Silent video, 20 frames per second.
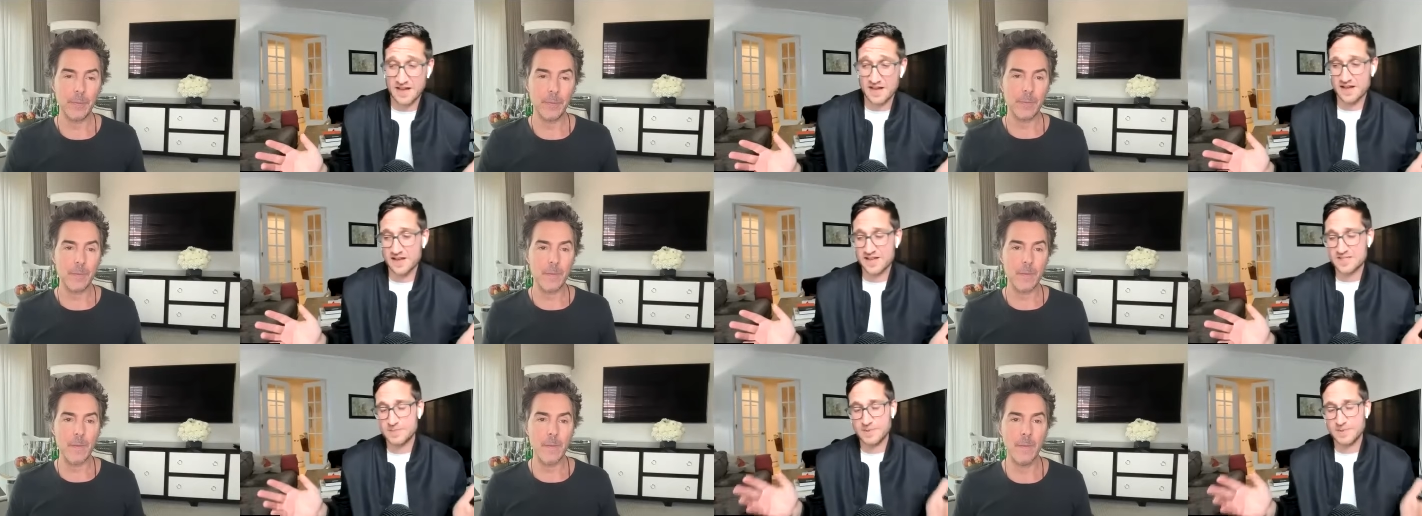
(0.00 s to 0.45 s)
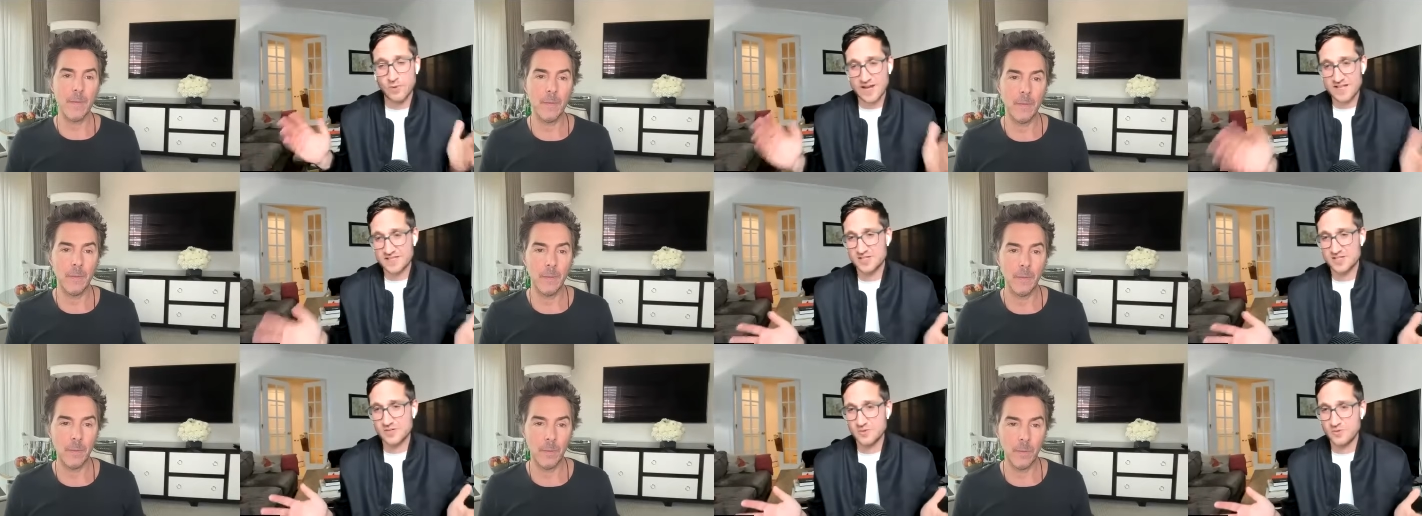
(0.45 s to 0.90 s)
Speaker 1: Uh, it's been
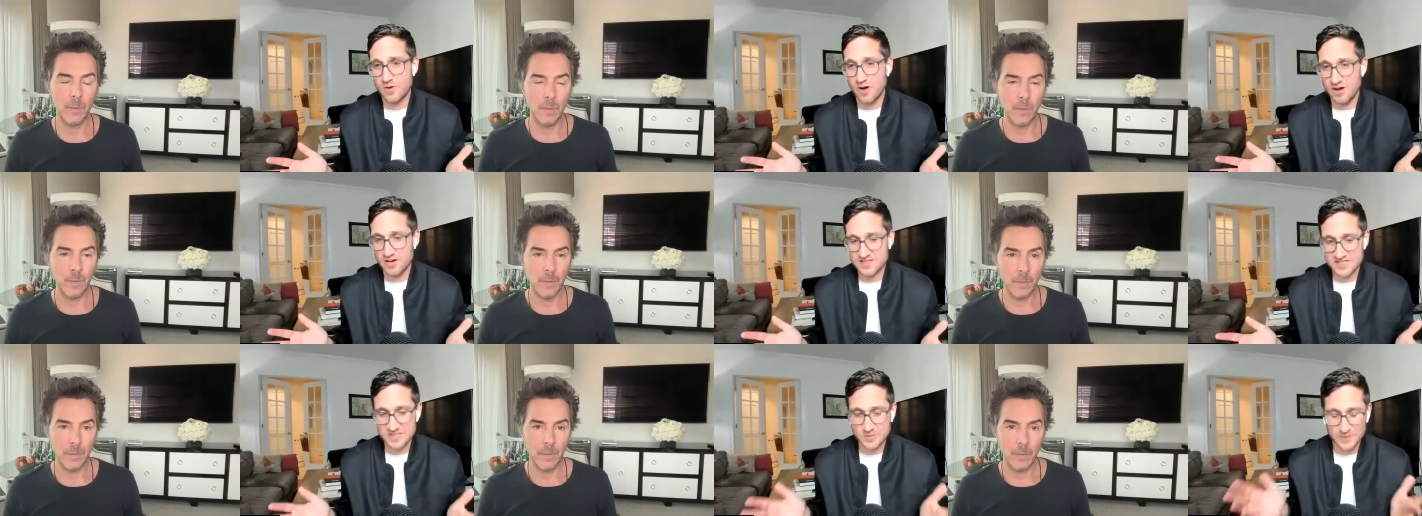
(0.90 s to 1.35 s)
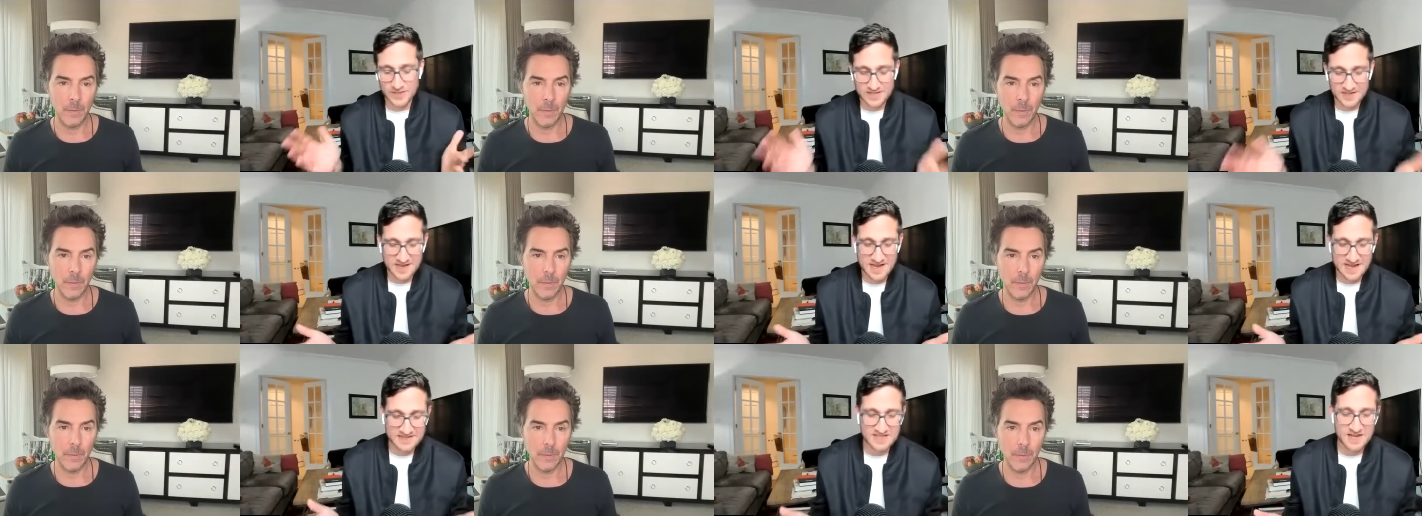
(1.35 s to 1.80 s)
way too long since we
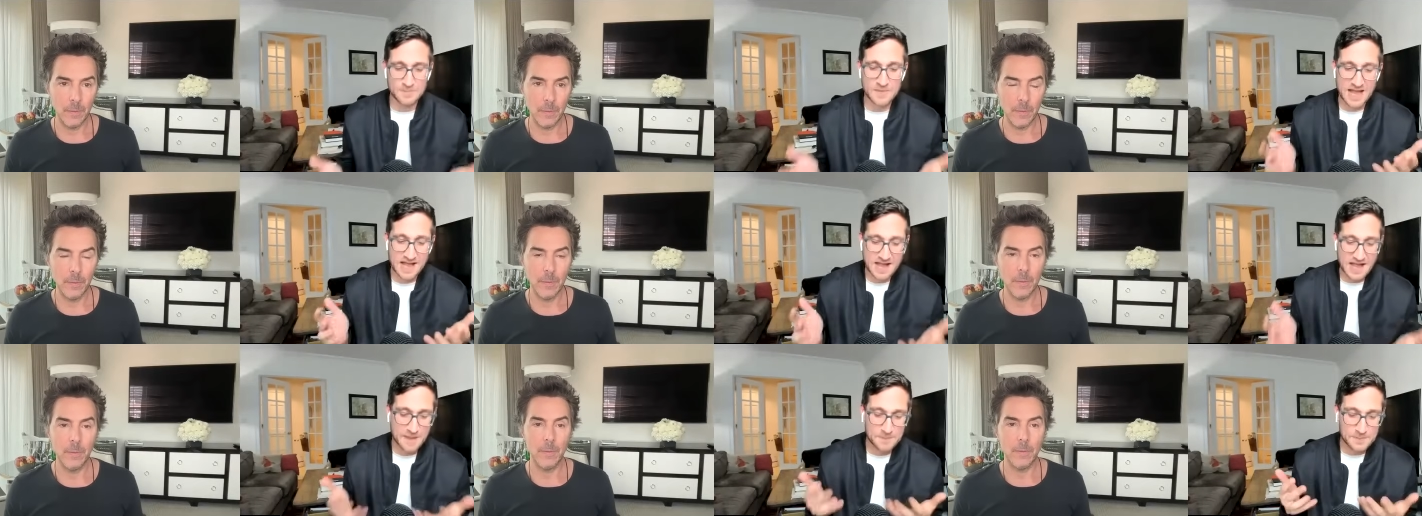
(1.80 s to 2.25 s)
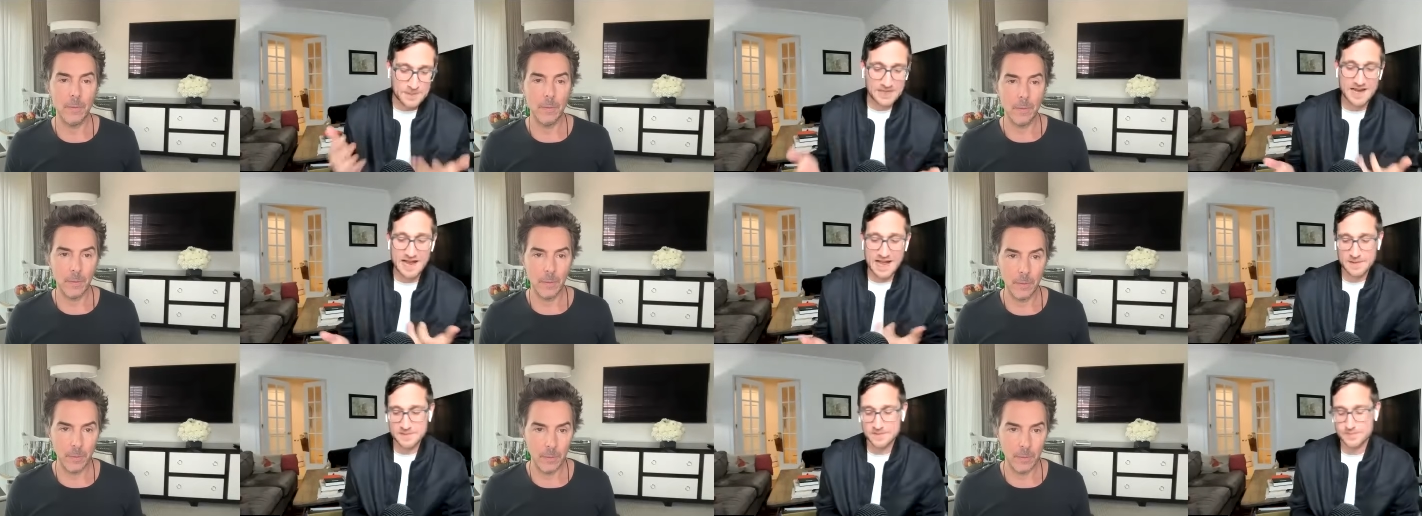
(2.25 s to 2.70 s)
connected. I'm happy it
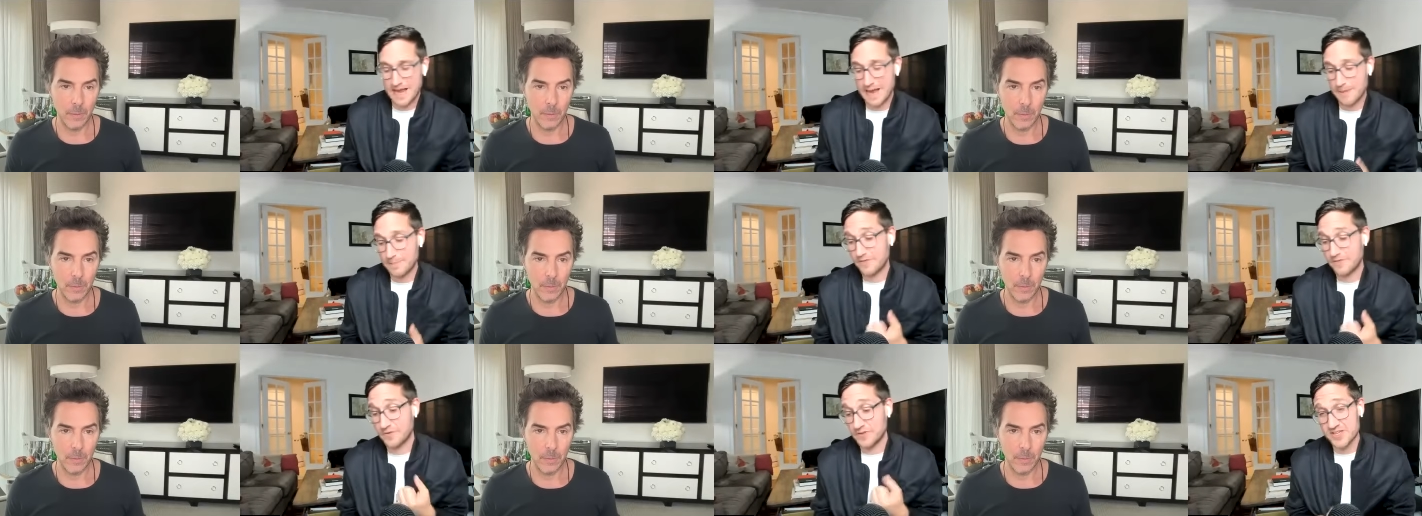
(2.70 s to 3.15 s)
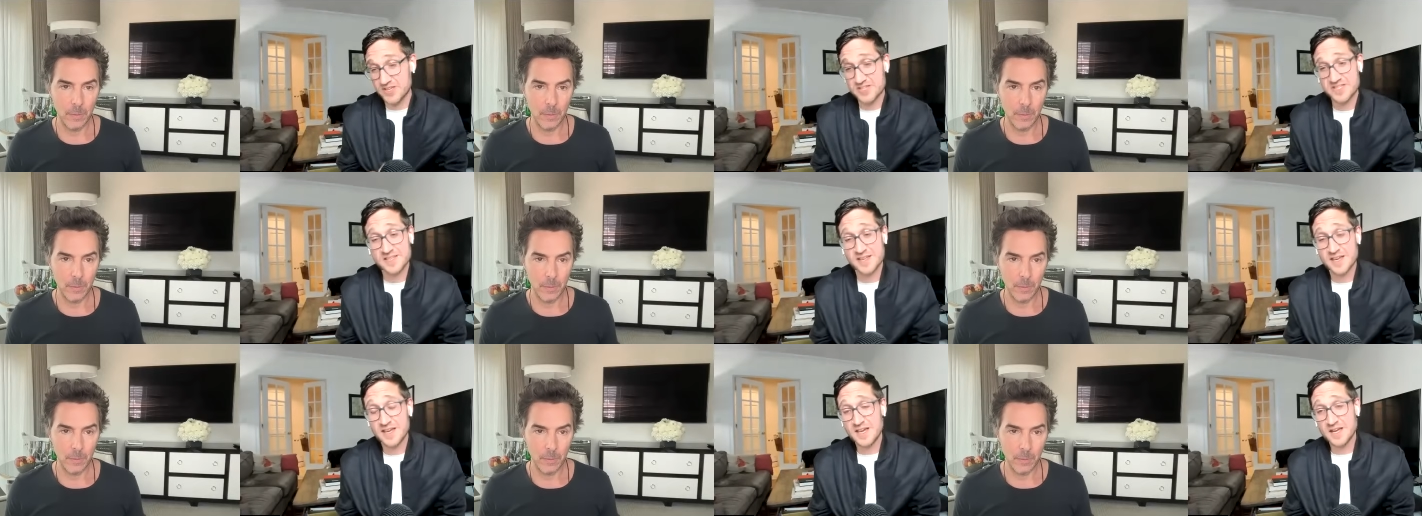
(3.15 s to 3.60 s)
ha- happened for
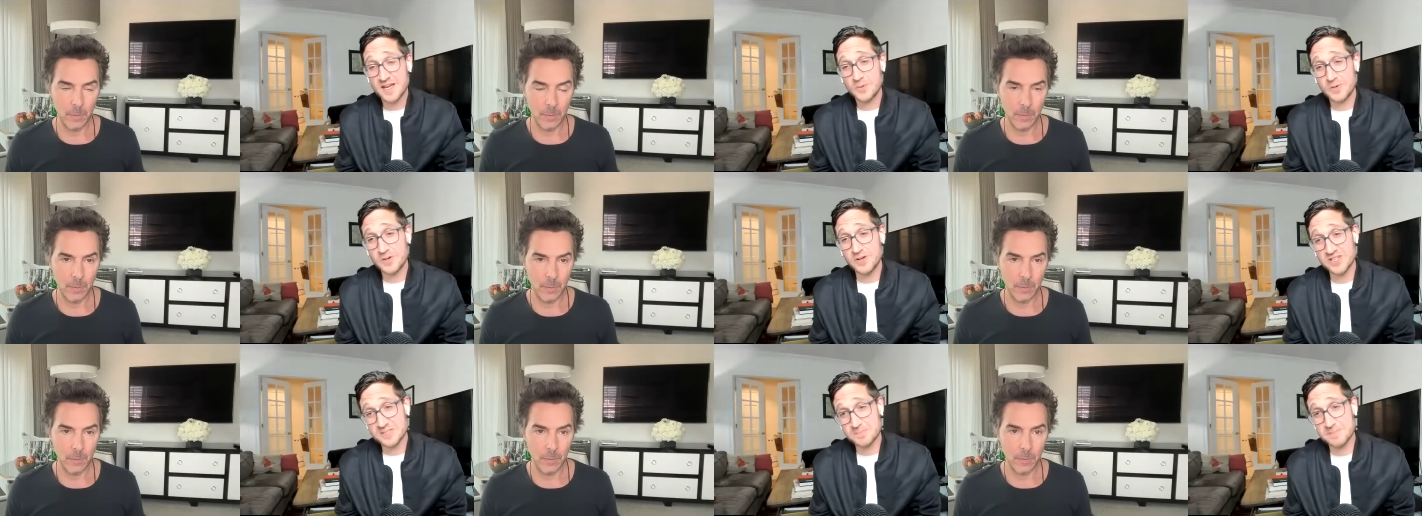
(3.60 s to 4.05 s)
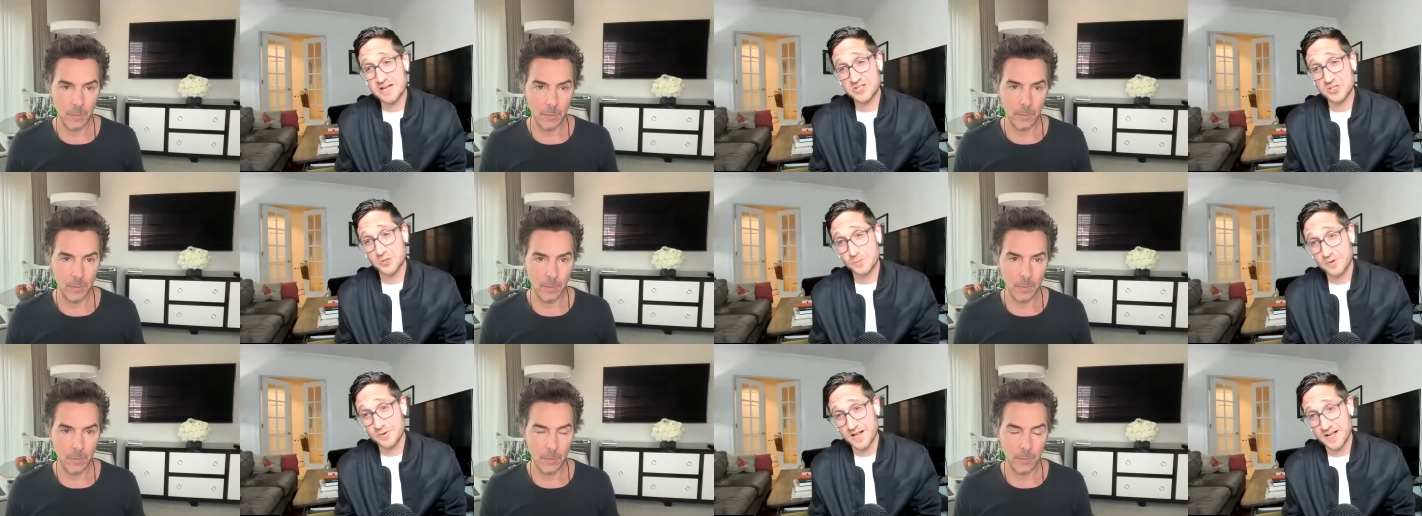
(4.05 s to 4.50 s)
this really
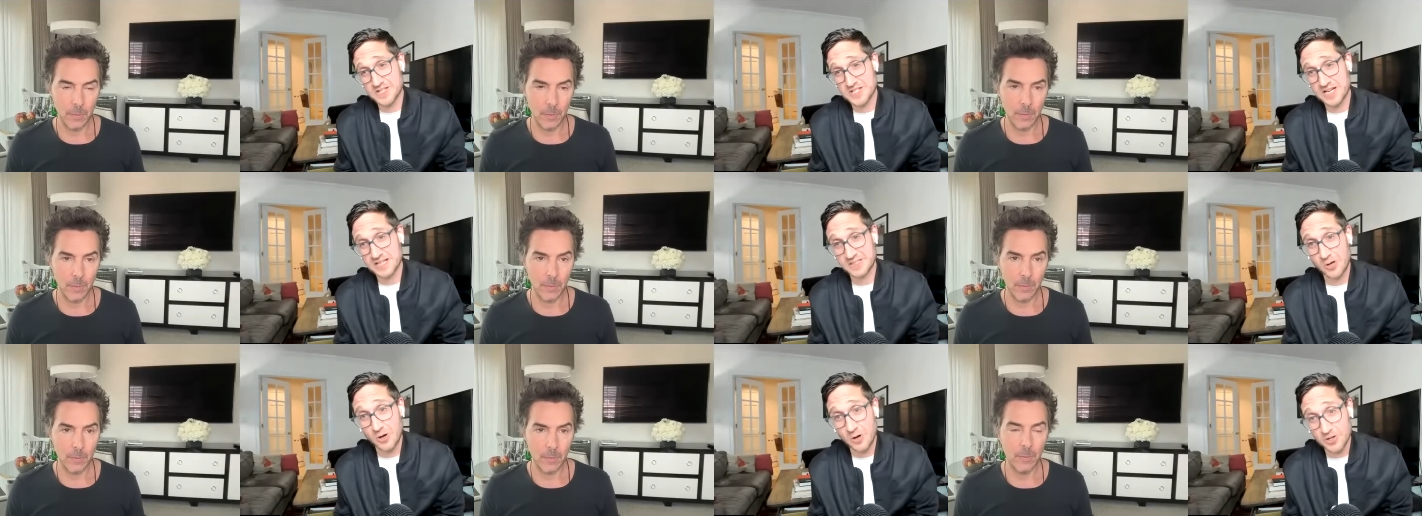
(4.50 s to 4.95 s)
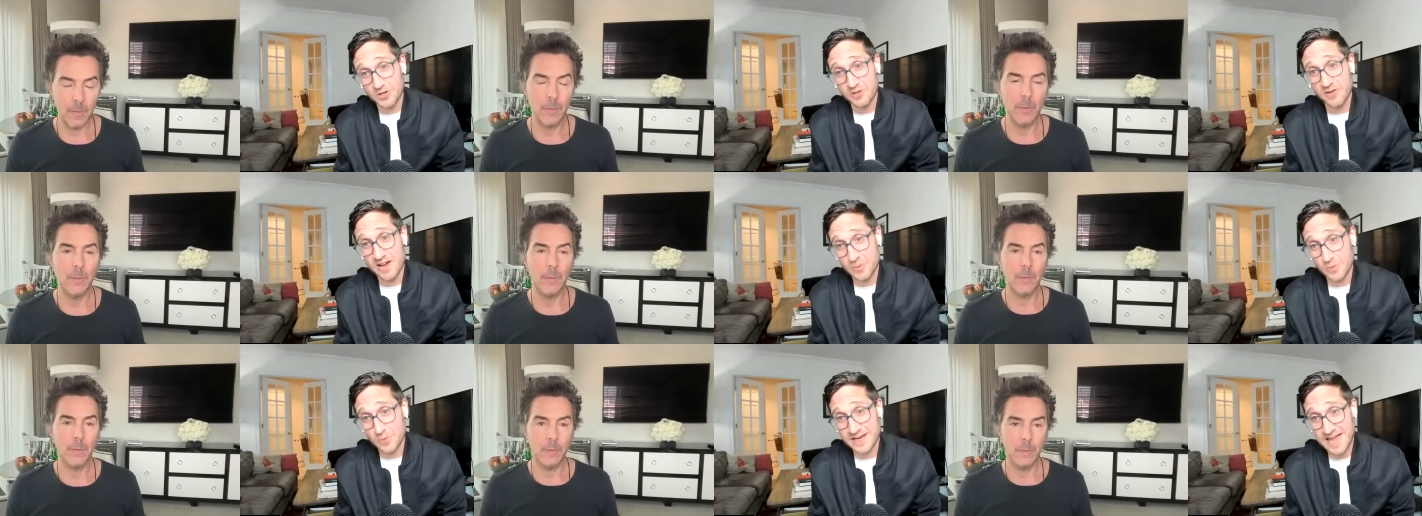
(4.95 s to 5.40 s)
special project, All the
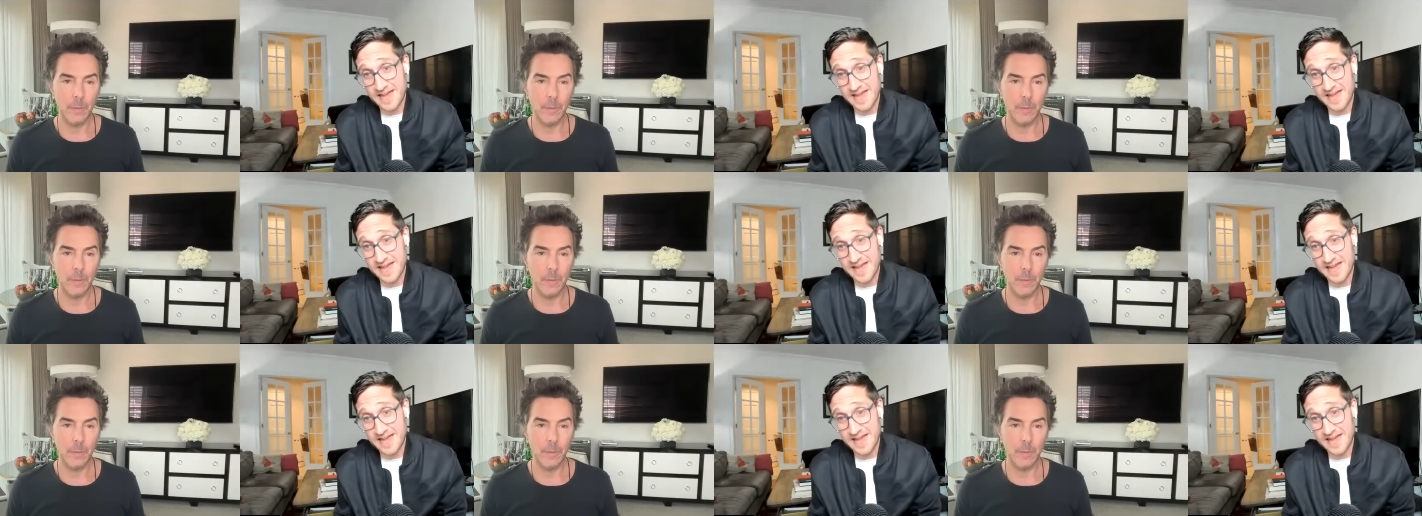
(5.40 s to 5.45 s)
Light We